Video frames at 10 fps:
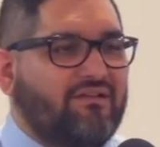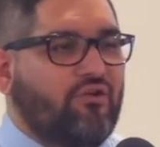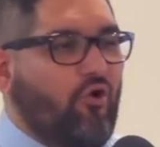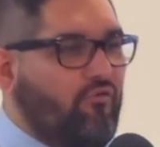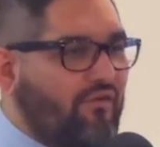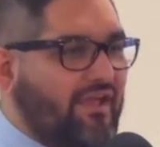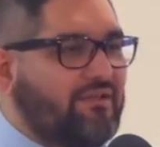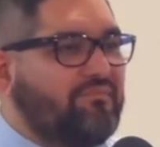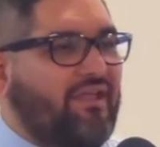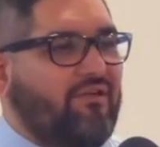Go find
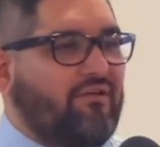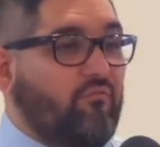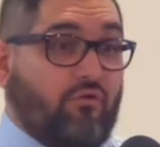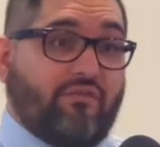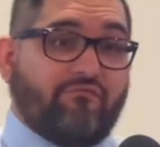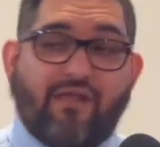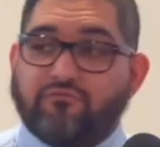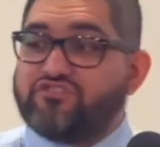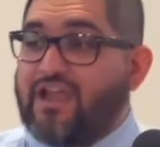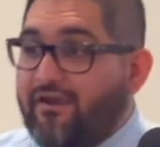him there. Well, they
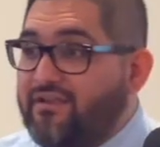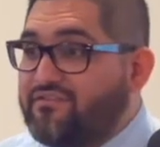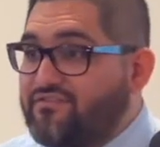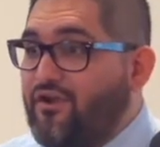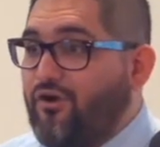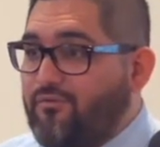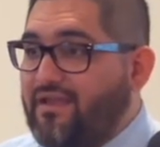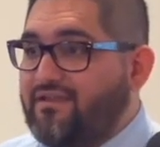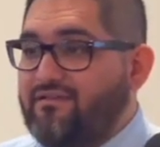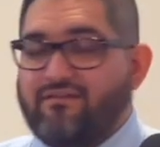found chariots there already.